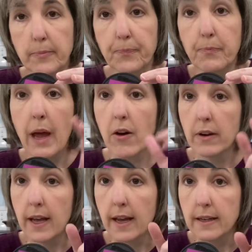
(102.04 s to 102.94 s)
Power
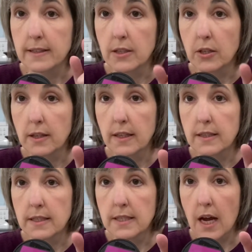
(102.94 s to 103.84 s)
Net is a good thing
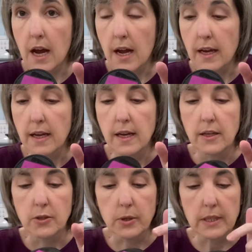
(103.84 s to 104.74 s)
to dye.
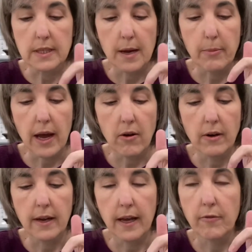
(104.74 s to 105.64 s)
You can dye Power
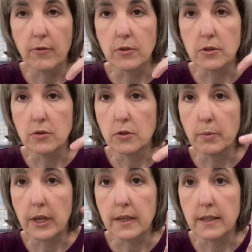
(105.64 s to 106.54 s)
Net for tutu
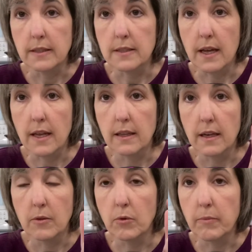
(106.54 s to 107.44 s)
panties and then
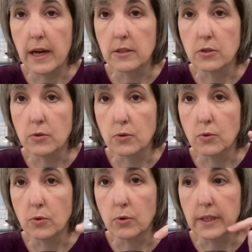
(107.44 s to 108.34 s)
it will match your
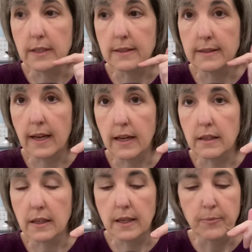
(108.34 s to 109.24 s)
tulle
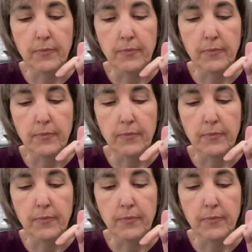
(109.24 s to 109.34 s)
exactly.